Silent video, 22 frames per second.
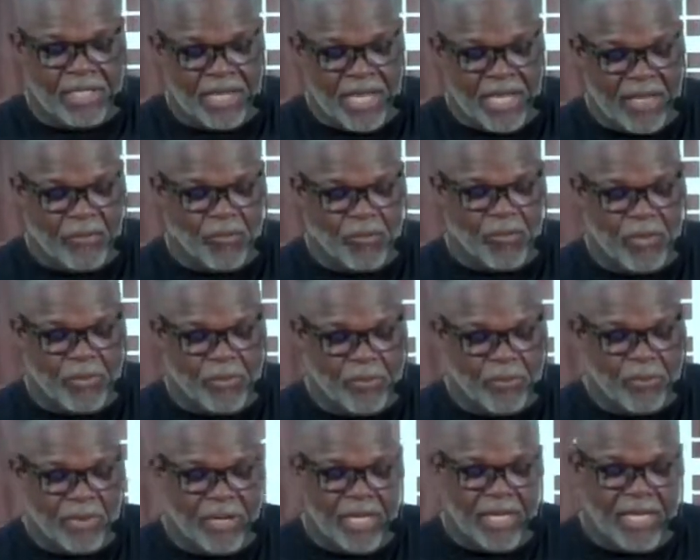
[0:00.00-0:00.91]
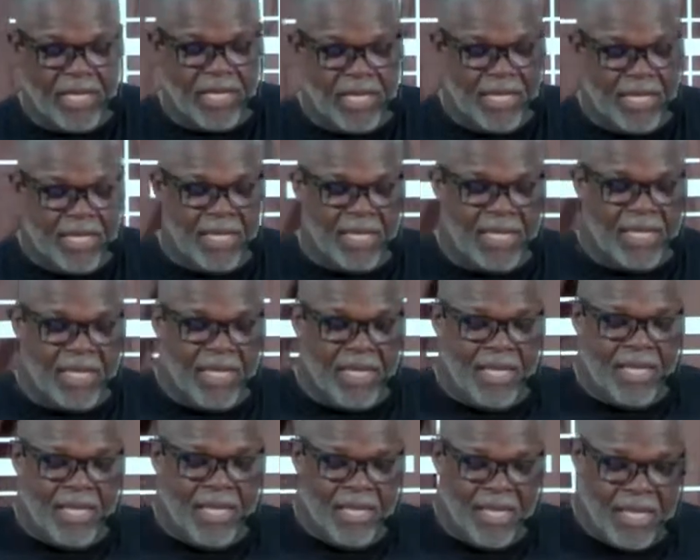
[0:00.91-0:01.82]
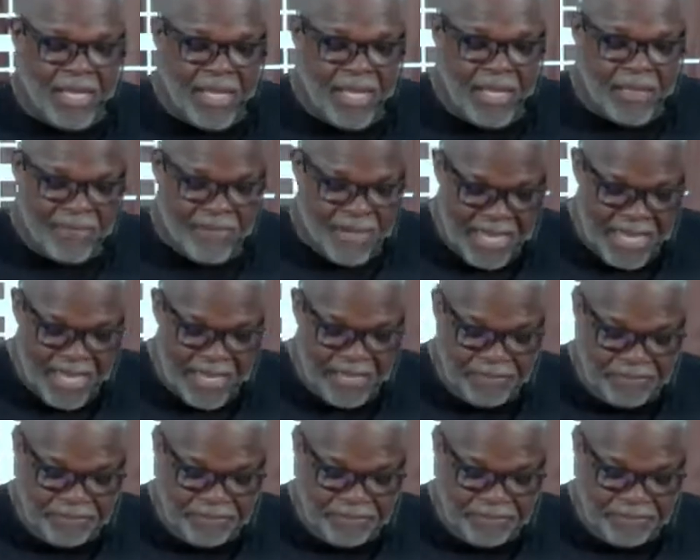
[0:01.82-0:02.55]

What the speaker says: name we pray. Amen.